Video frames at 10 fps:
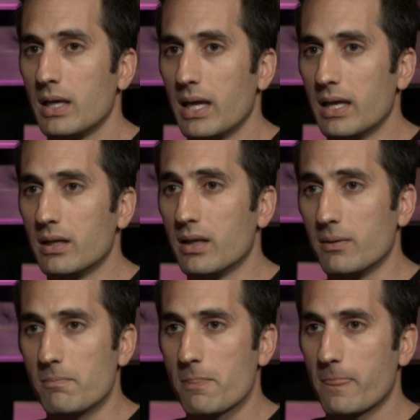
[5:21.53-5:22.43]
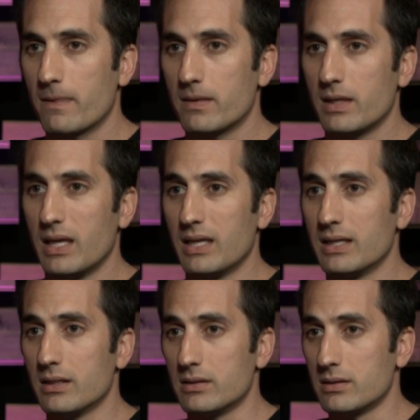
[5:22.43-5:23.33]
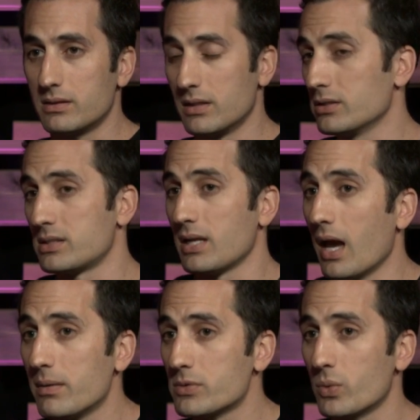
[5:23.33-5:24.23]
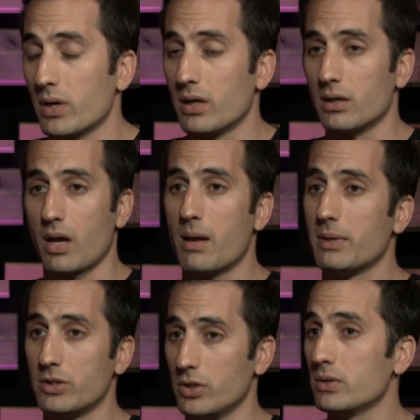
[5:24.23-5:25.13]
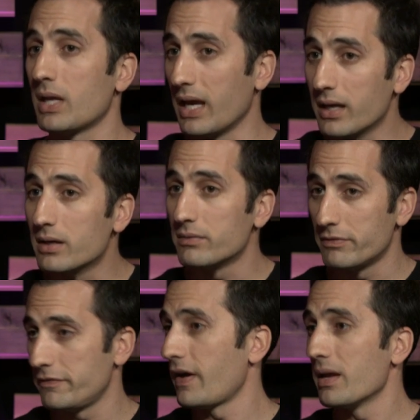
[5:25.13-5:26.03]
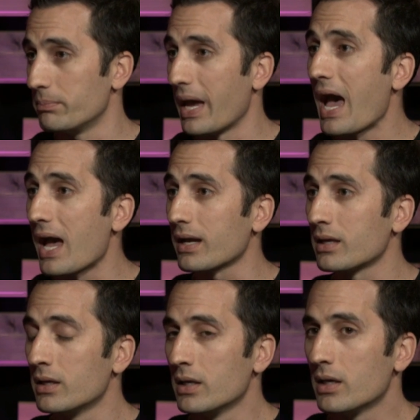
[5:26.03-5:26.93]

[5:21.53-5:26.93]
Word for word: And, and it, there's times where, I mean, you can fight back,